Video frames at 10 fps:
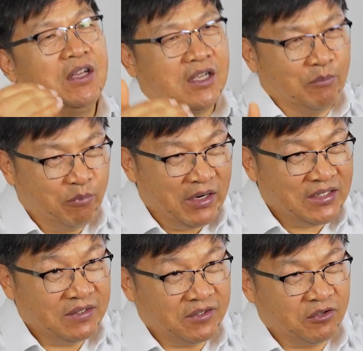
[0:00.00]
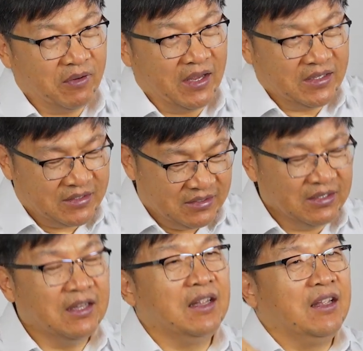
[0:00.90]
compressive stress
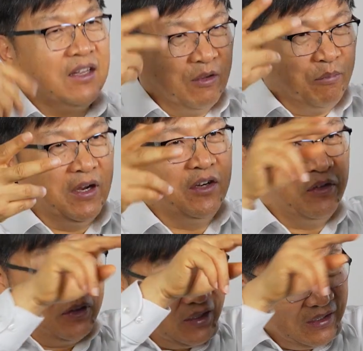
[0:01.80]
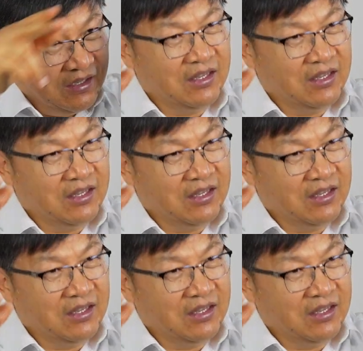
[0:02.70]
compared to the